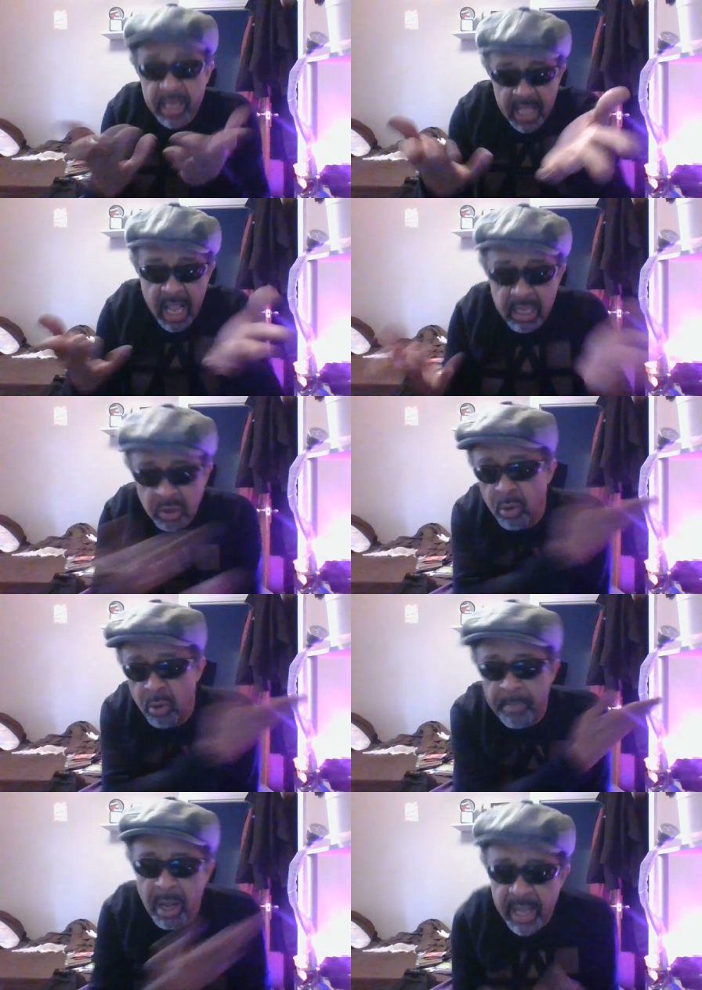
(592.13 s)
can I do
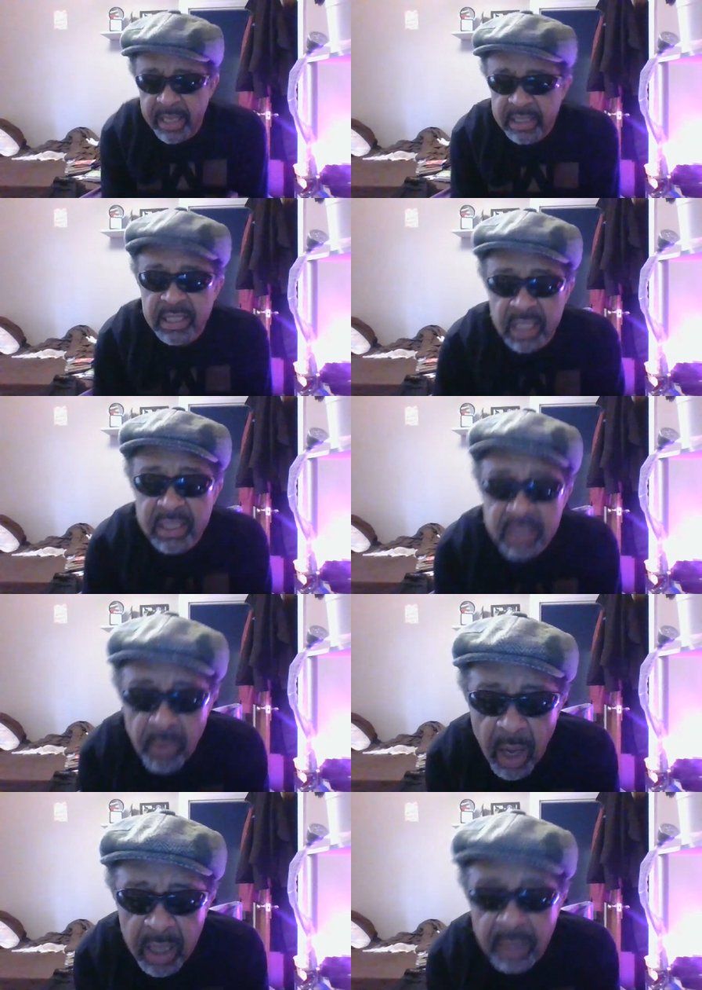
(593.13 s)
about
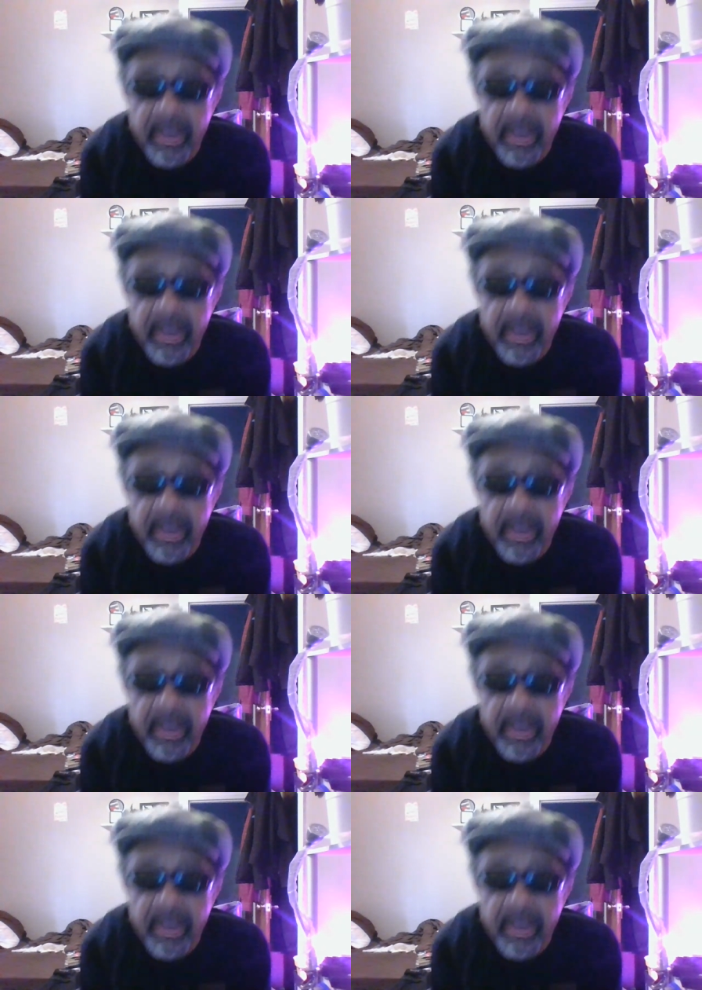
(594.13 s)
1861?